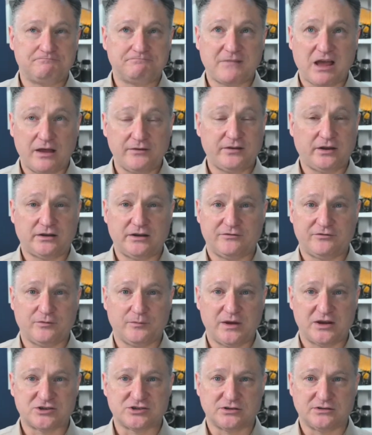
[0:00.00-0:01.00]
contact
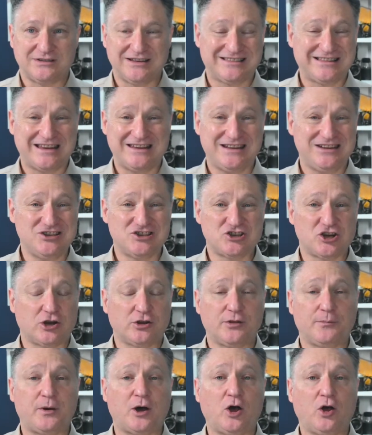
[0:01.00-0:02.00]
information that they didn't share
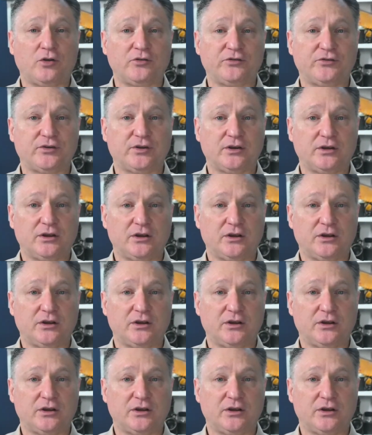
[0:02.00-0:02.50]
in the post.